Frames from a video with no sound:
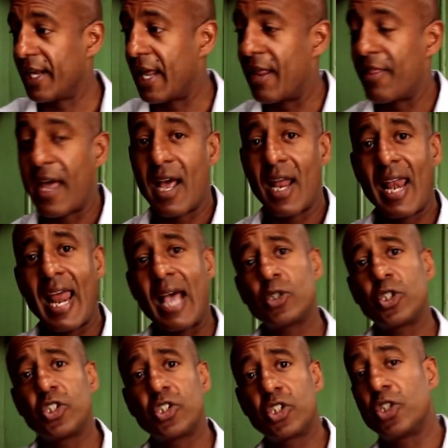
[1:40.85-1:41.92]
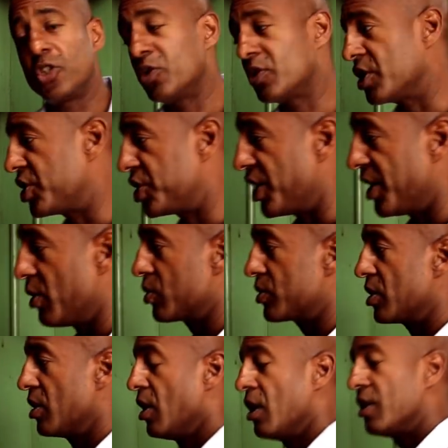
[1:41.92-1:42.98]
Now that allows you to use the
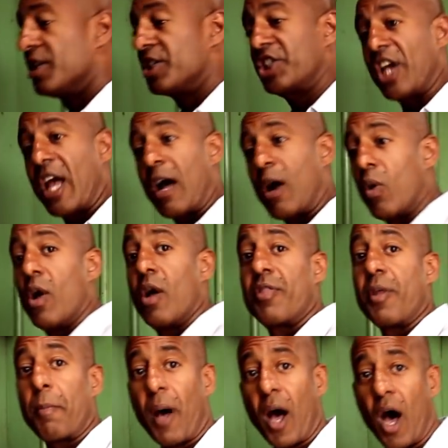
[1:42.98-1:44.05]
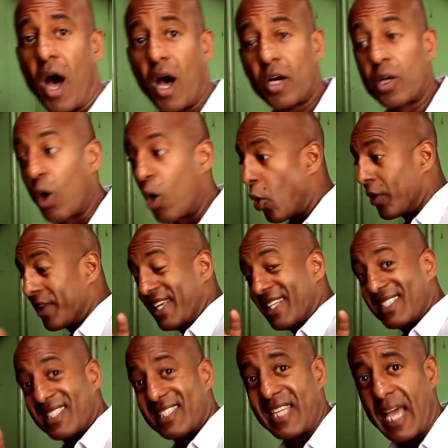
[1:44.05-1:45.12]
shield, the shell, the park, or the
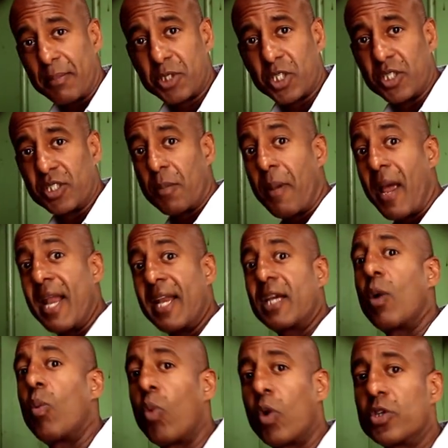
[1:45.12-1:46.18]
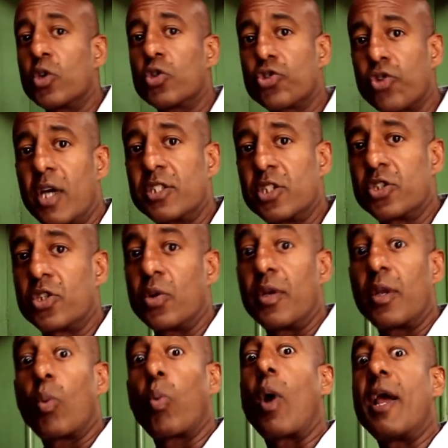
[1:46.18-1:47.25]
interception, depending on what you're trying to do
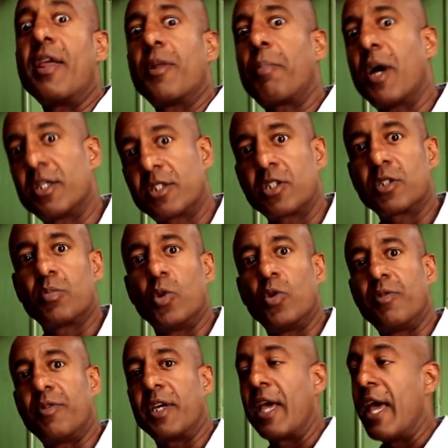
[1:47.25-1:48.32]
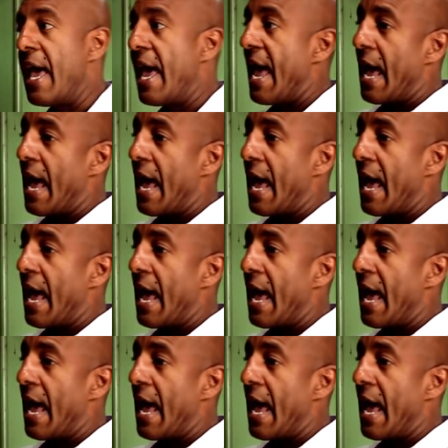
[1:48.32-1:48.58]
and the way the person's moving,